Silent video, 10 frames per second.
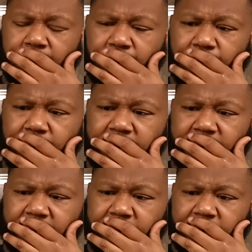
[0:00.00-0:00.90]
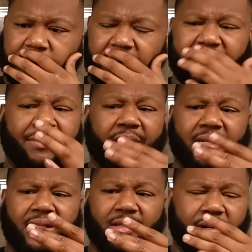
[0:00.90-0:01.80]
What does that mean? Does that mean
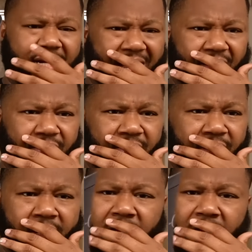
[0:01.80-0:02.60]
let the water out?